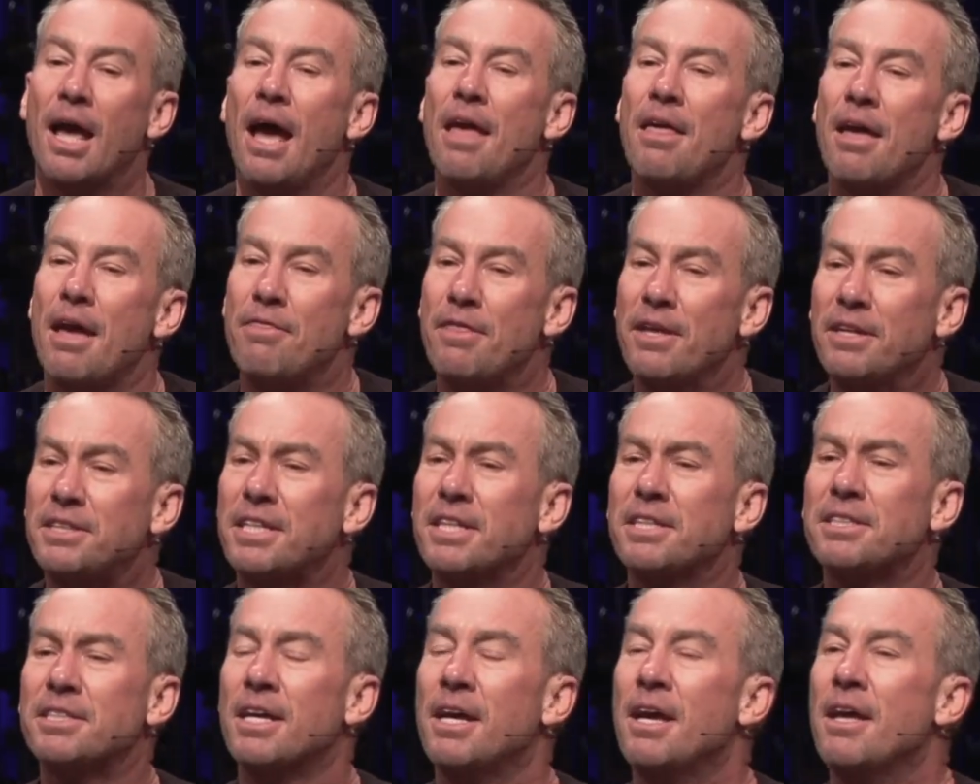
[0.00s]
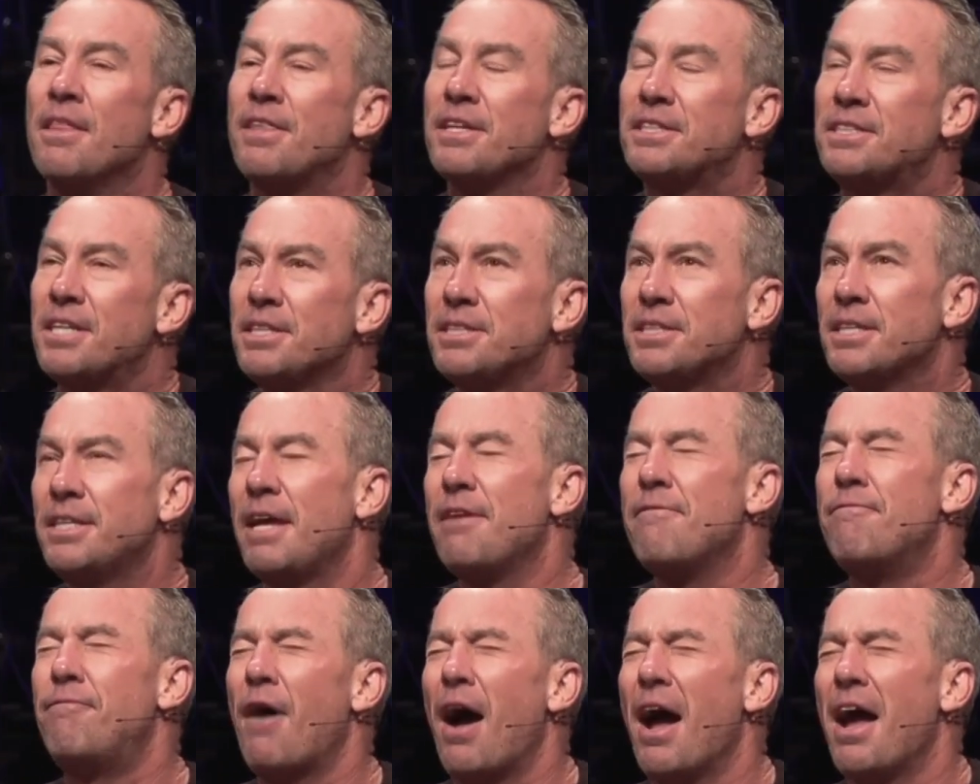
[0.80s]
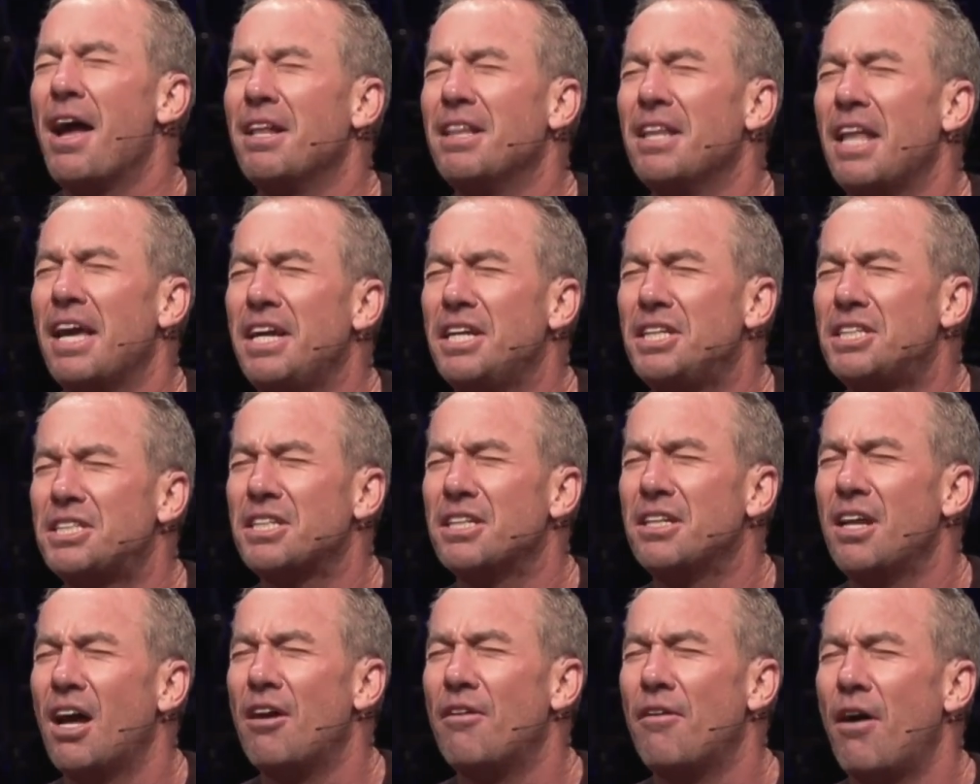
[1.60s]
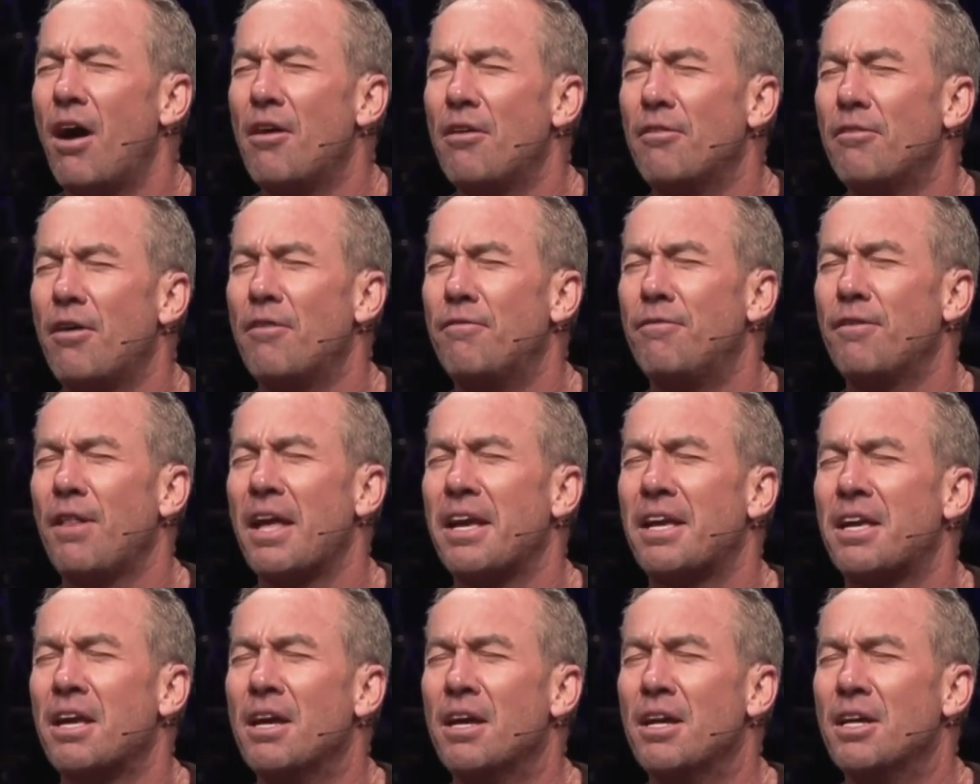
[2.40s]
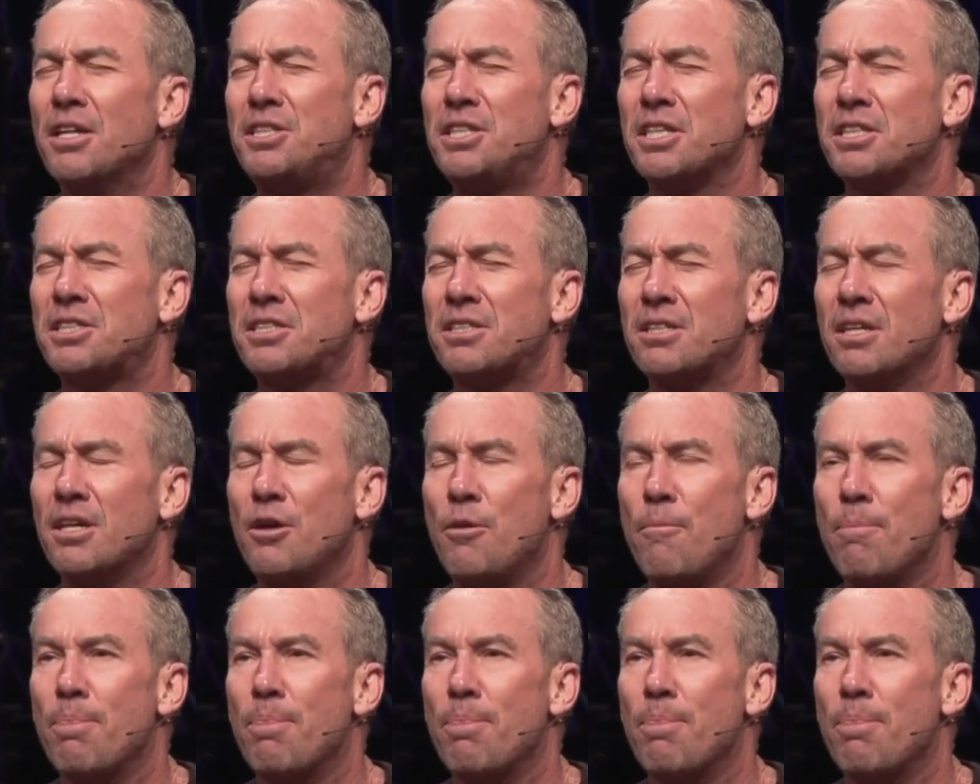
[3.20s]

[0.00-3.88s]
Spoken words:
And this isn't a violation of like just